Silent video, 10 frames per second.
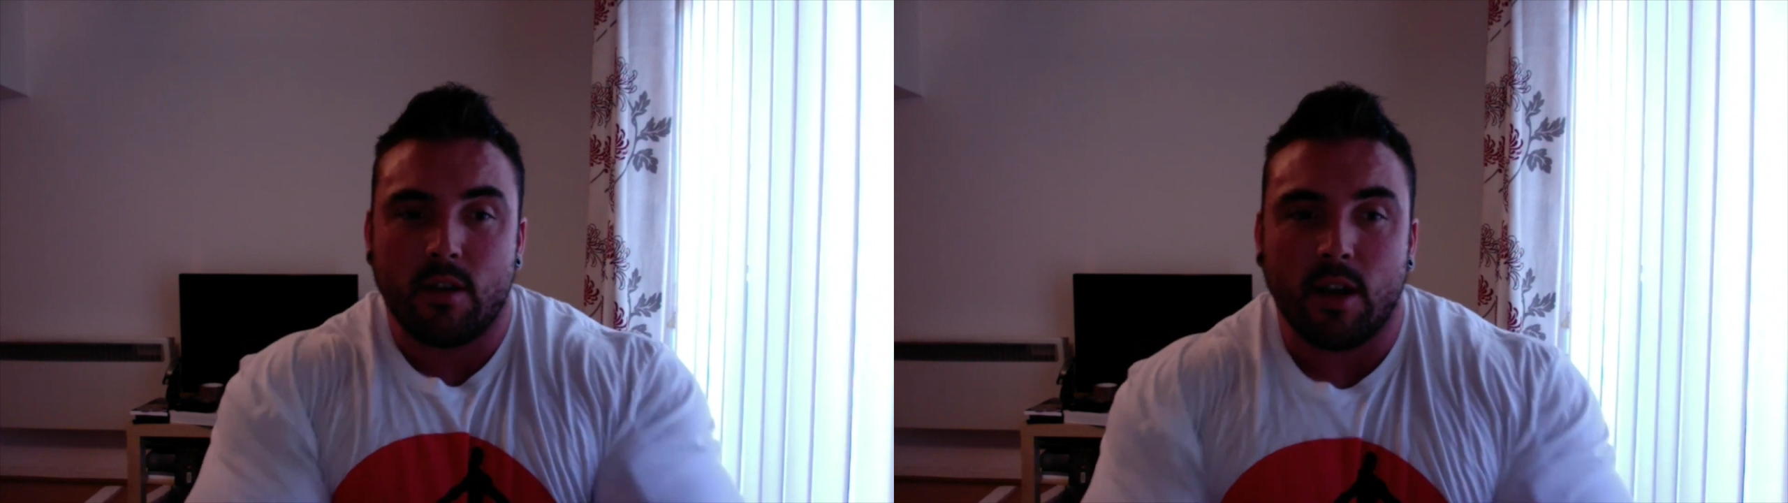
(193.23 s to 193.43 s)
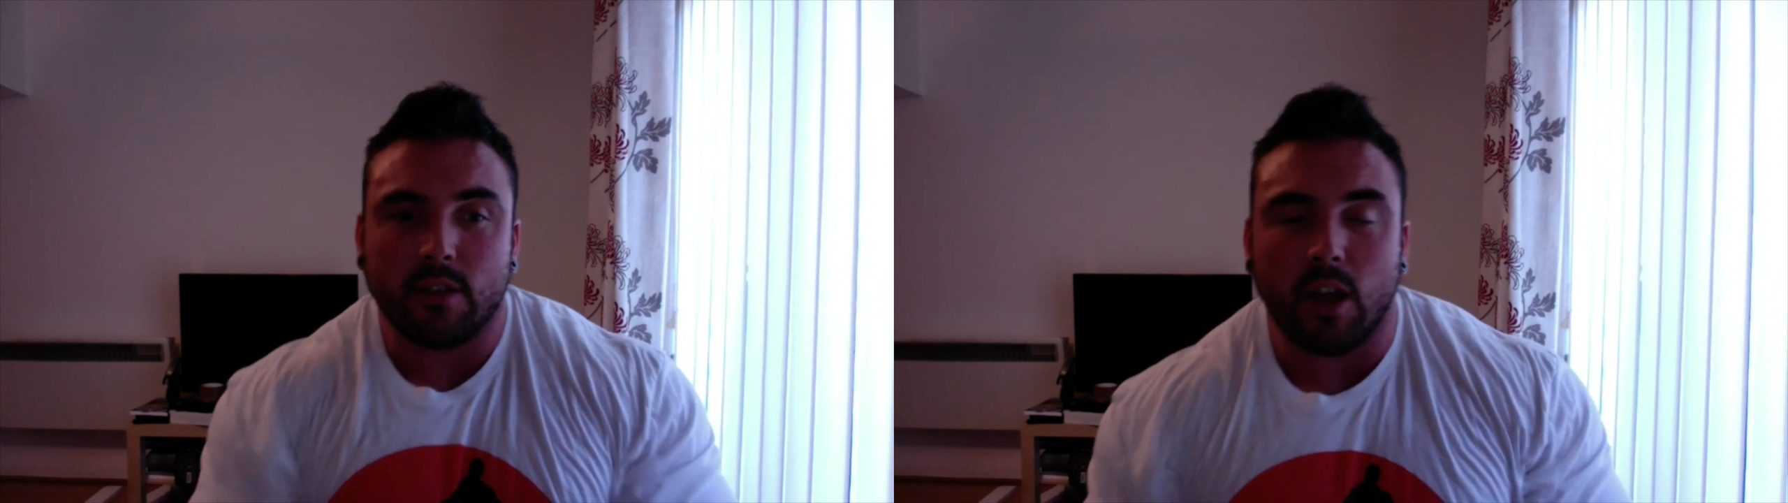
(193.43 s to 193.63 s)

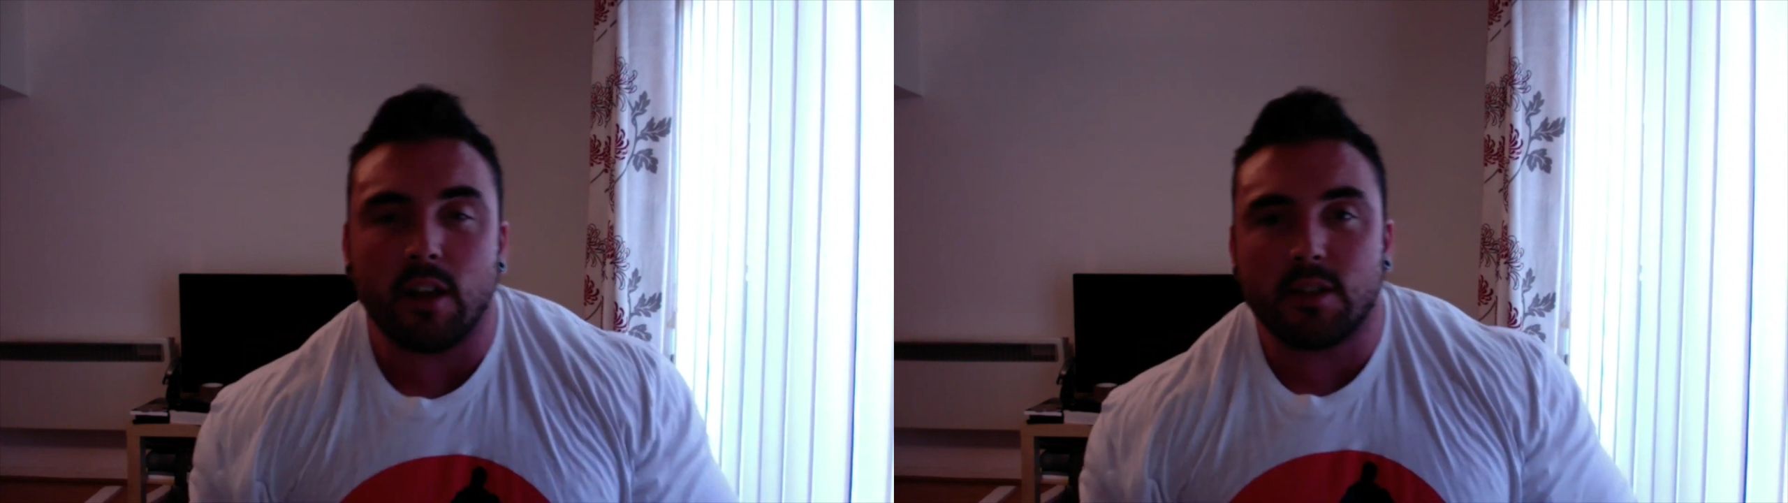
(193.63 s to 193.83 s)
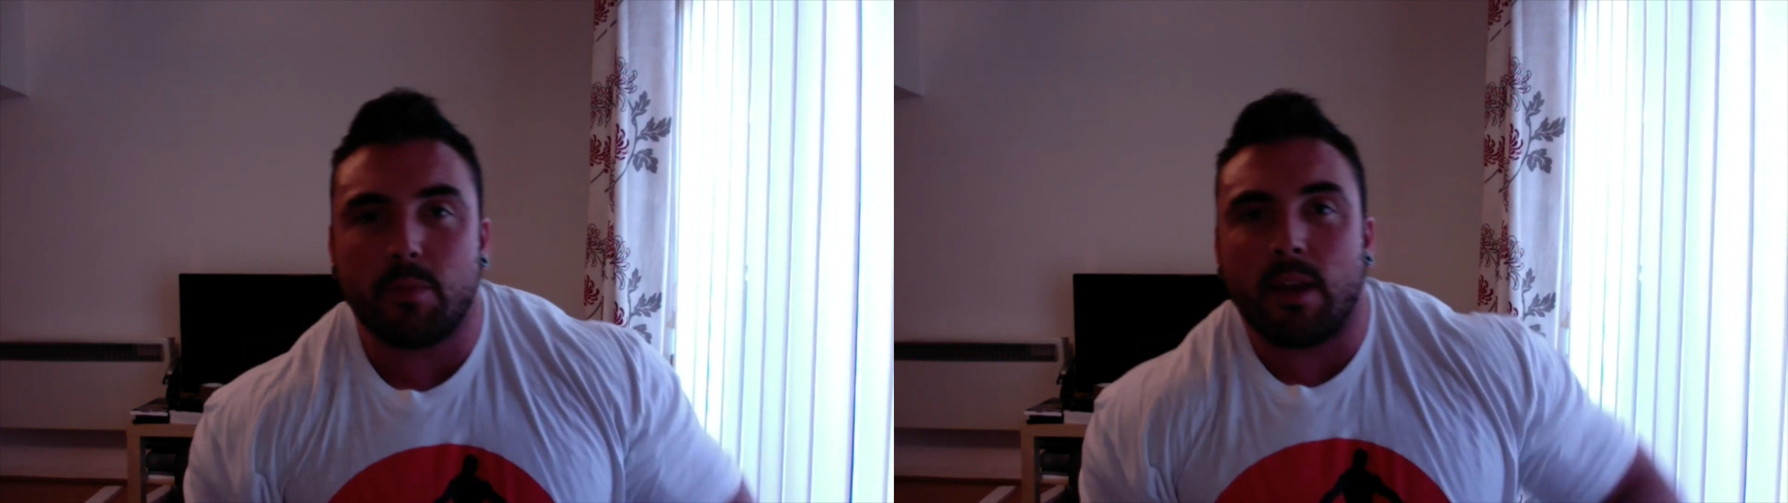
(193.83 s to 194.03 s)
I don't
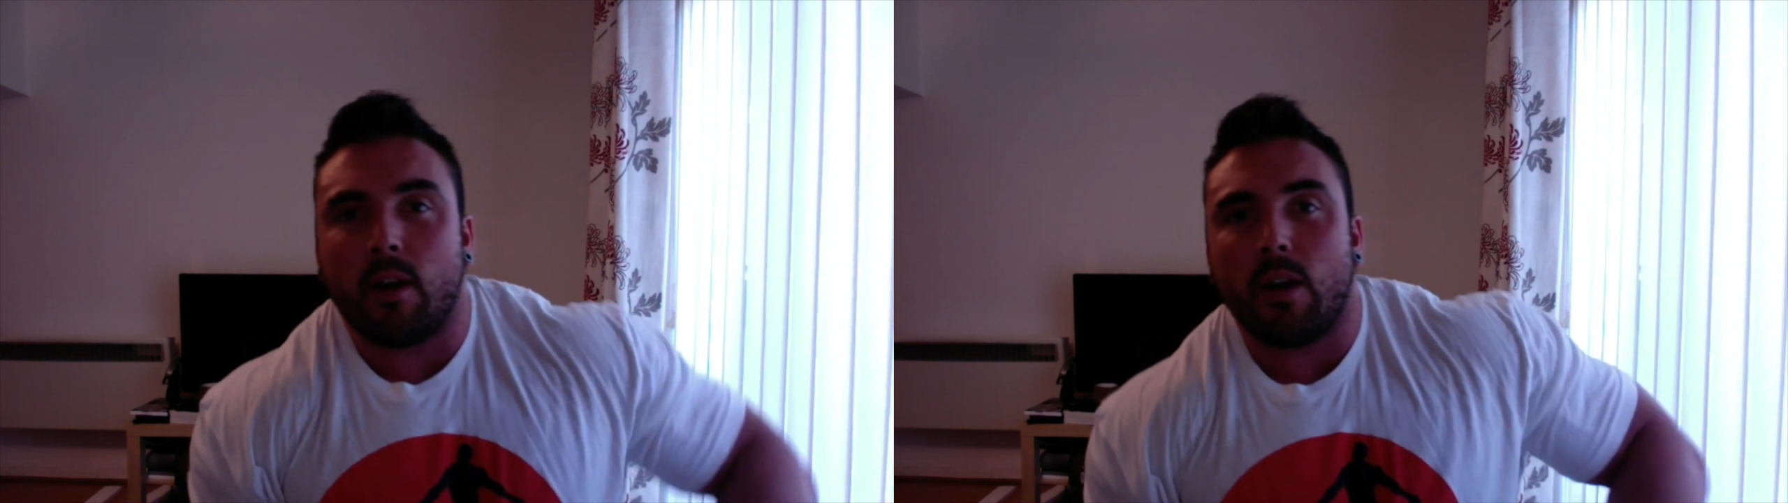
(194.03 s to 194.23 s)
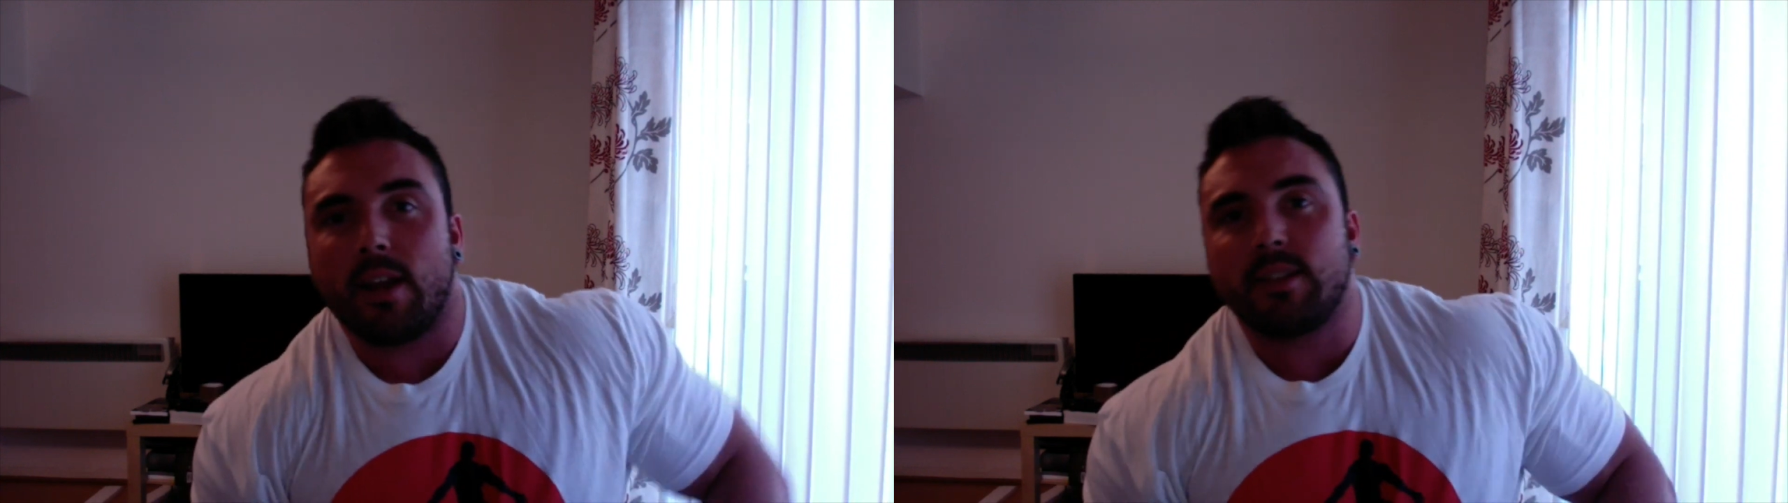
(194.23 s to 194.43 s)
speak
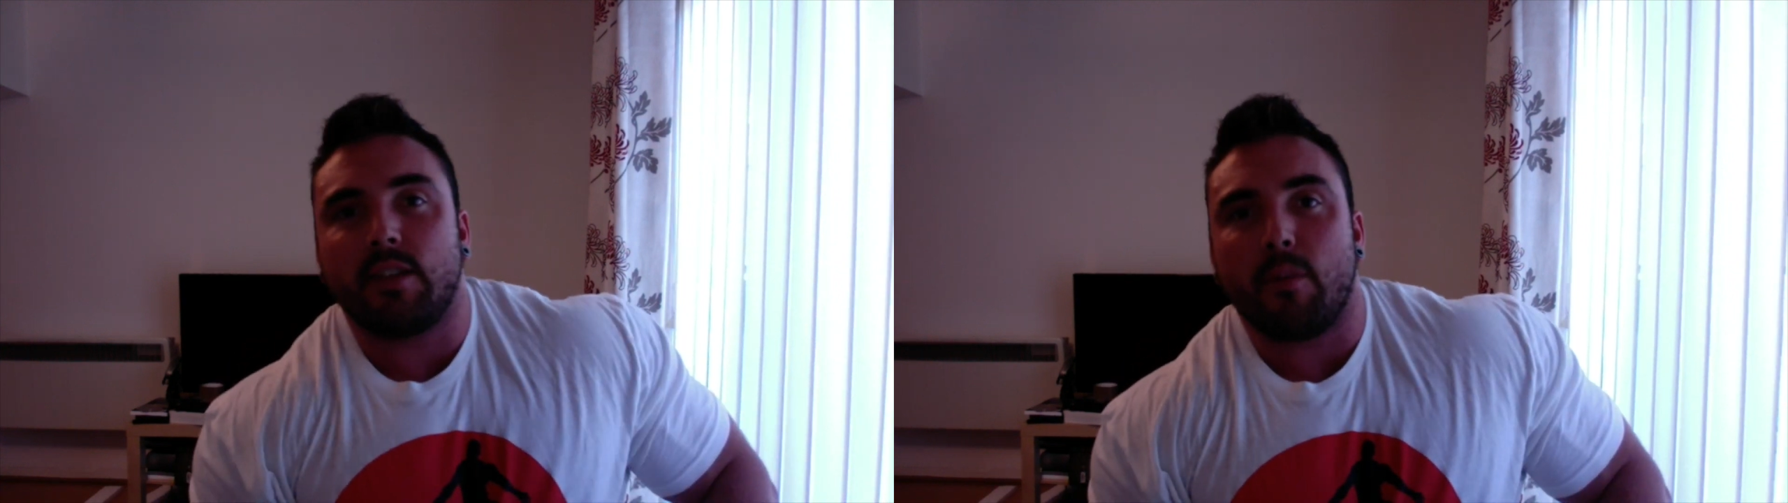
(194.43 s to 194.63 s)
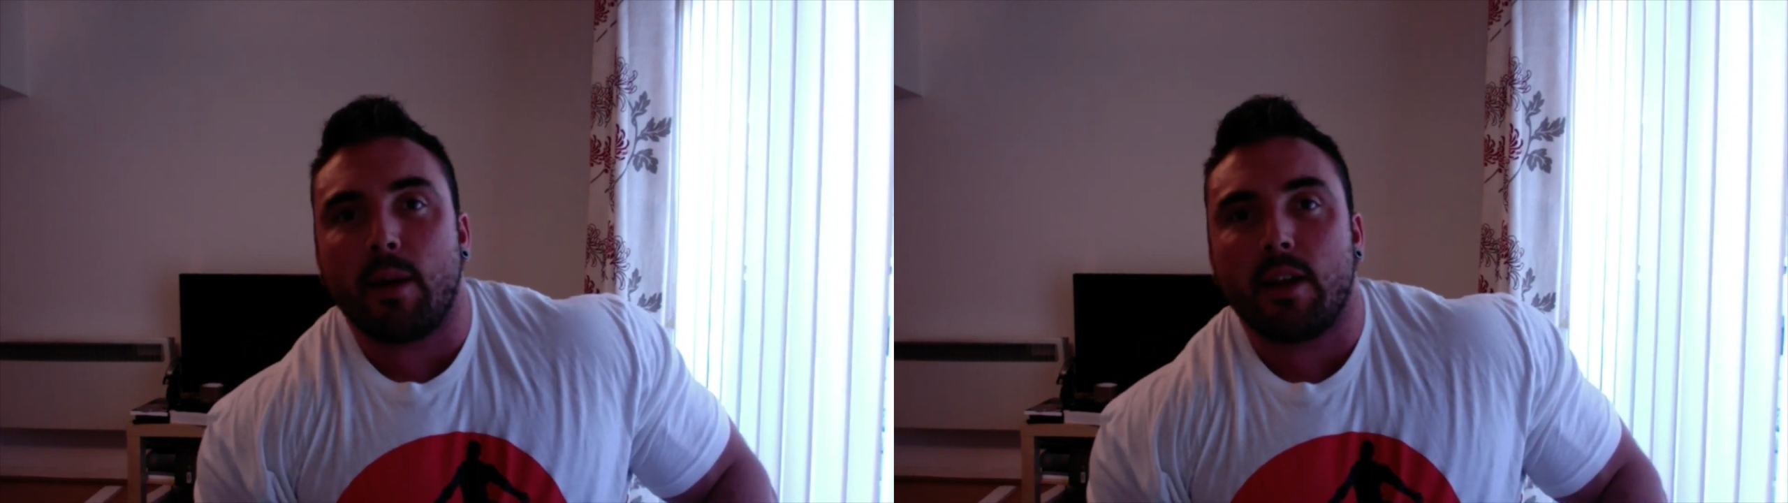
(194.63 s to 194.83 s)
like this
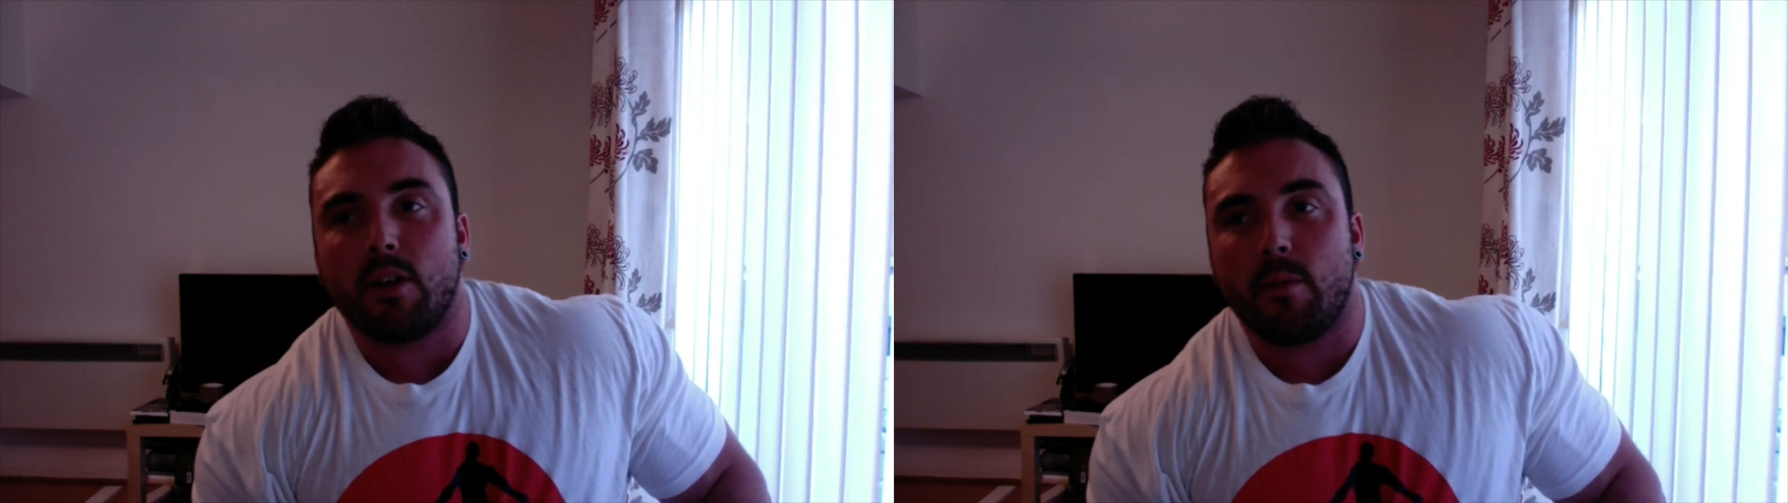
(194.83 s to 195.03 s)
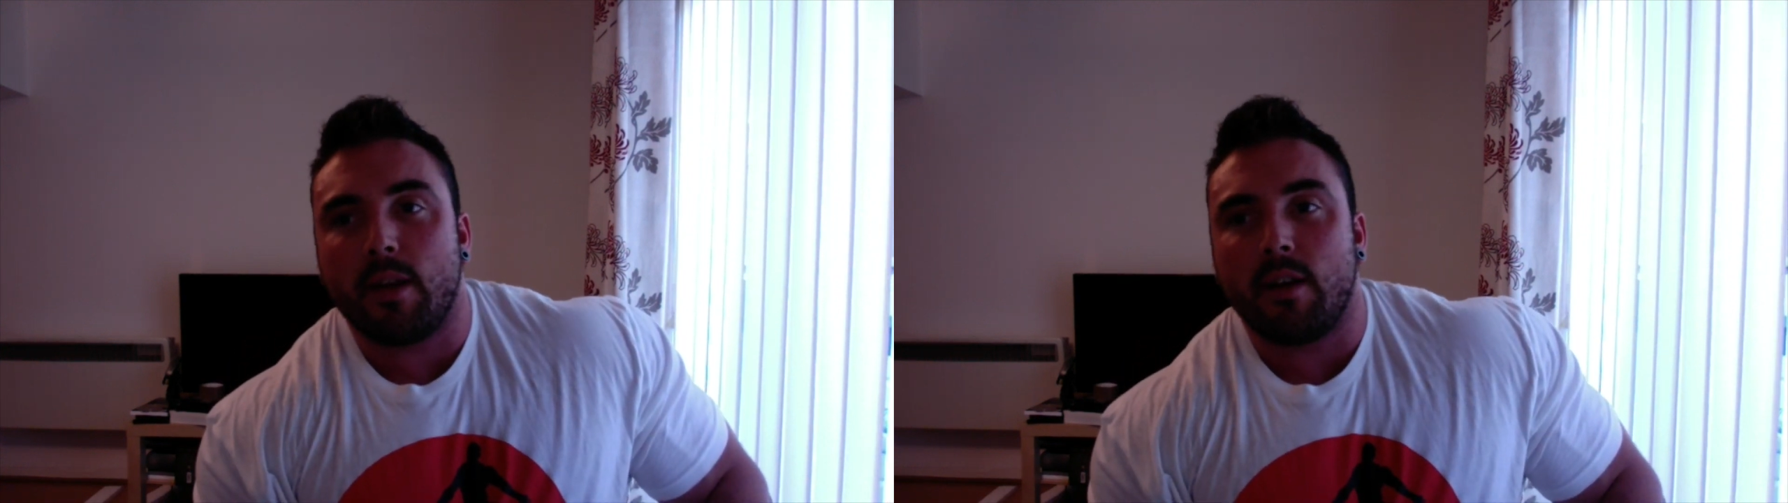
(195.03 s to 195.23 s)
either, mate. You know
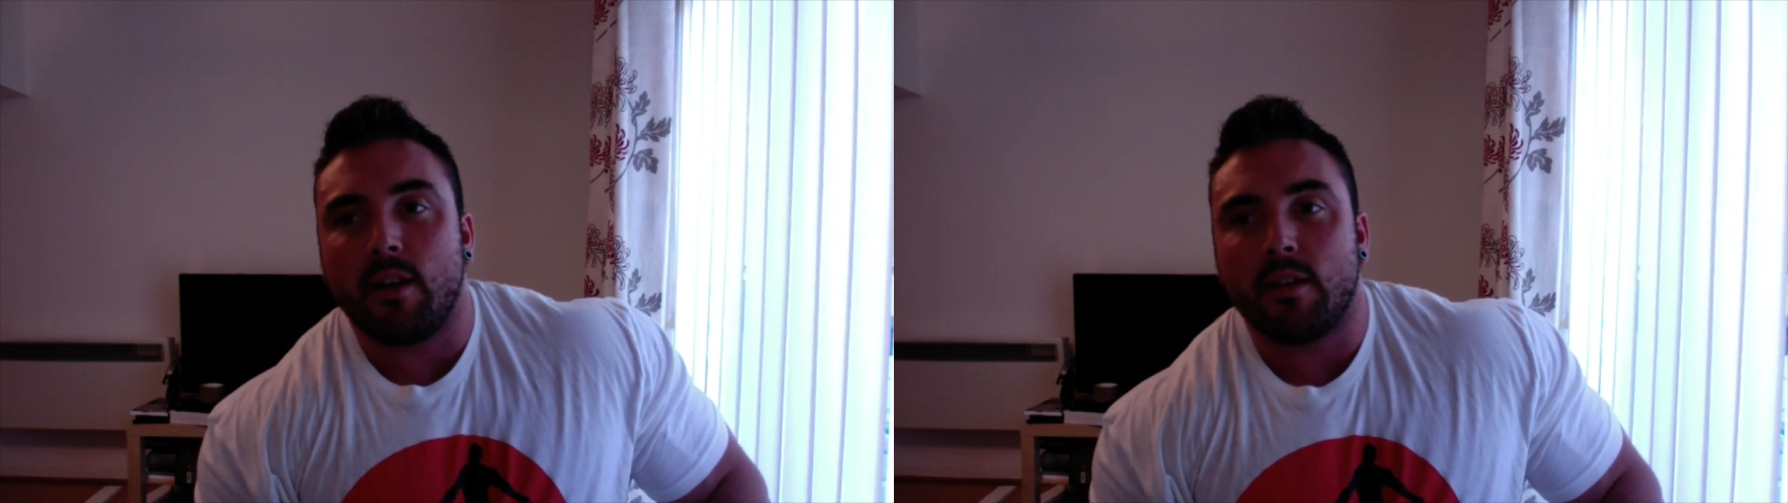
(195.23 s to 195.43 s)
what I mean?